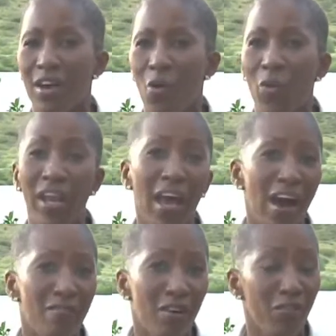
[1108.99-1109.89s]
we'll
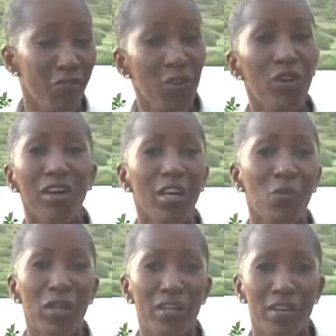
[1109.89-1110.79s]
have a few lucky
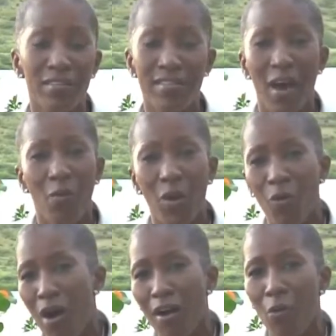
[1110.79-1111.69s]
winners that will
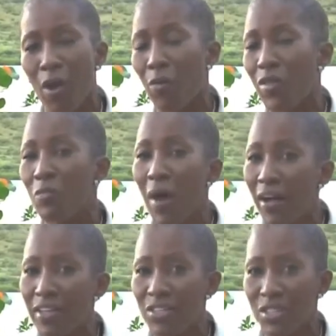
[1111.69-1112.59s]
walk away with
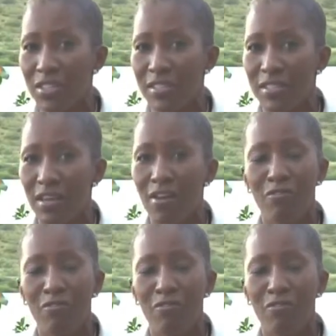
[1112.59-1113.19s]
packages